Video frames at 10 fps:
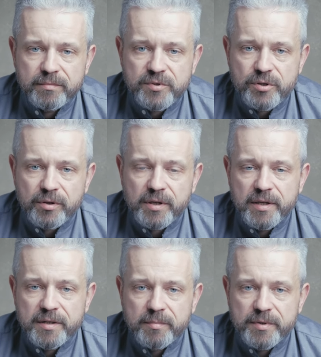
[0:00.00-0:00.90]
talk a
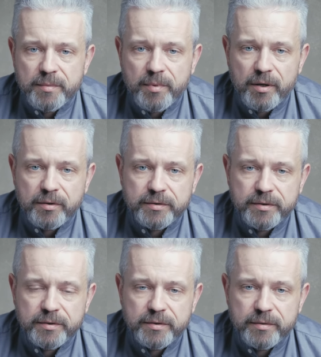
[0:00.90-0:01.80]
little bit
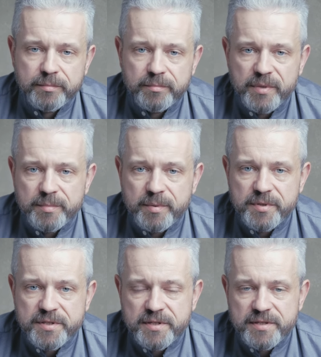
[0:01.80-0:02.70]
about maybe
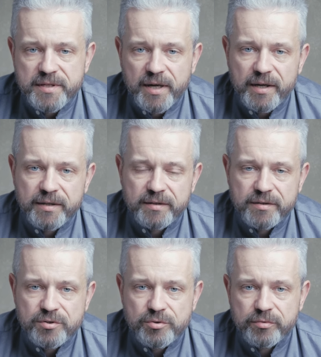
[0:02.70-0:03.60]
business side
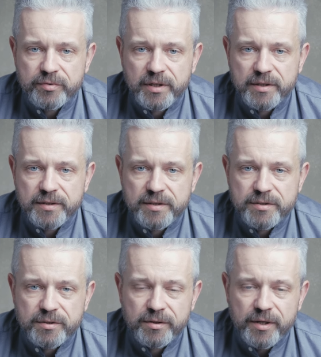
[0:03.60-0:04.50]
and stuff like
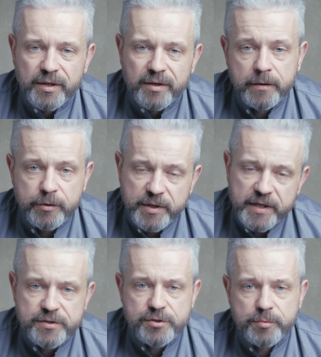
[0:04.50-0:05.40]
this. So you might
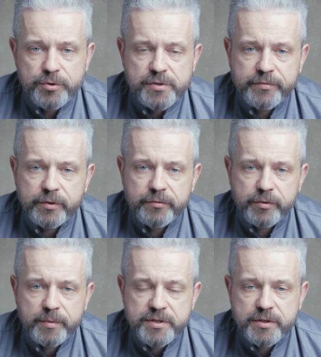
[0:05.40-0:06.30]
get some useful
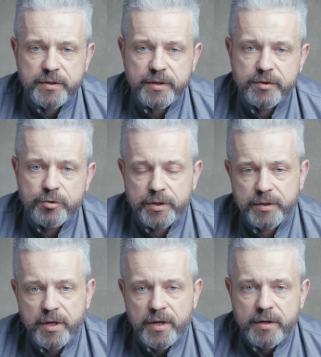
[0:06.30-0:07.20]
information and you
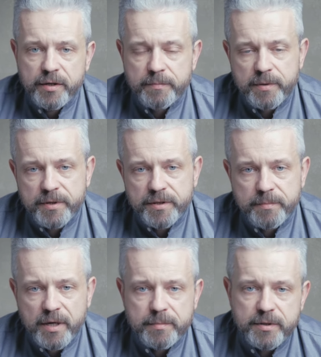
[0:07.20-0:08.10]
can implement
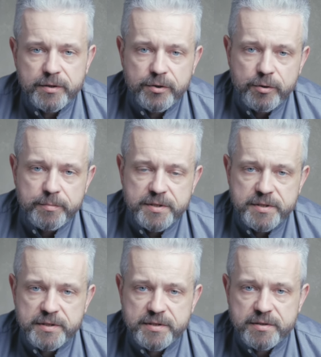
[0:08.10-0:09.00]
maybe in your
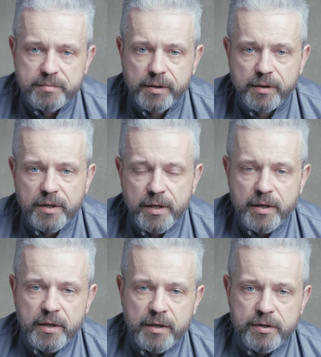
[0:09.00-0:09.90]
business as well.
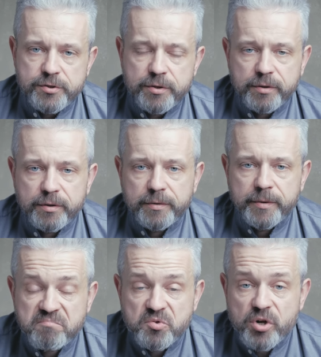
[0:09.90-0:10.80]
So
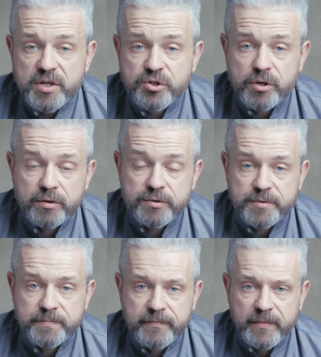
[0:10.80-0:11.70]
trade
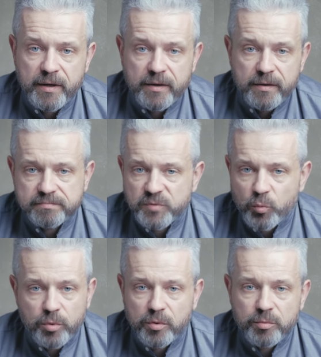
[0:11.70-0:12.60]
shows,
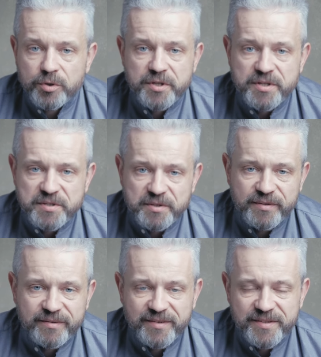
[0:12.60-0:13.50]
what is it?
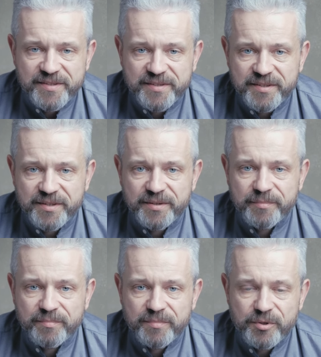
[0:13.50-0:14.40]
It's,
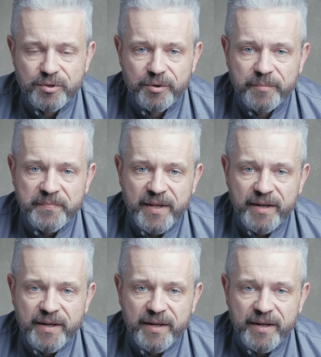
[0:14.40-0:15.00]
you know,